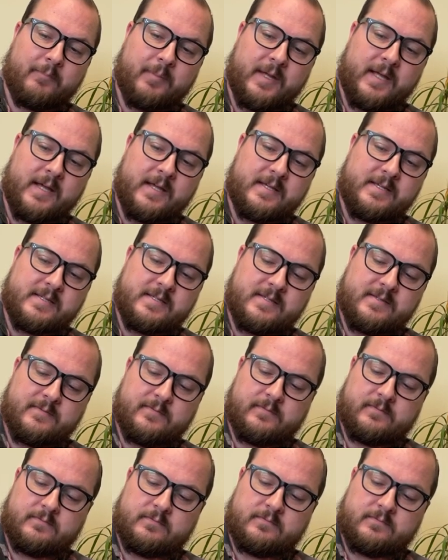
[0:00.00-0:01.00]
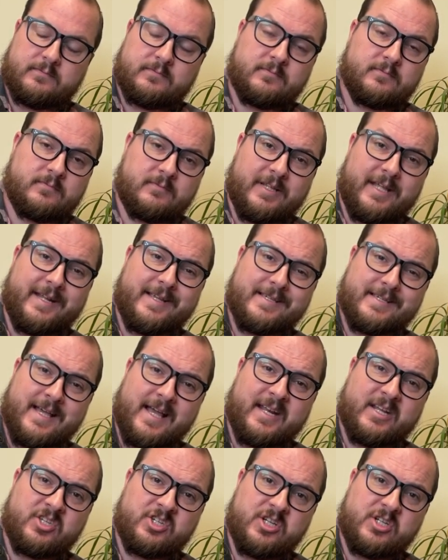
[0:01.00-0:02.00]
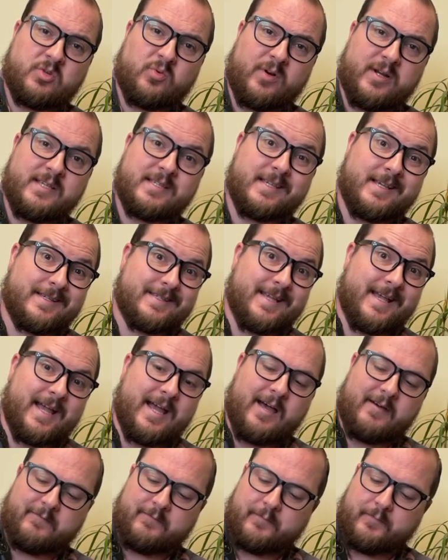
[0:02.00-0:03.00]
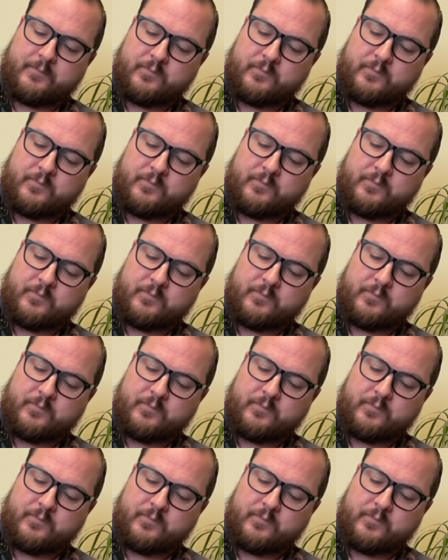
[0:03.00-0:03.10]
because it is kind of G26 AF.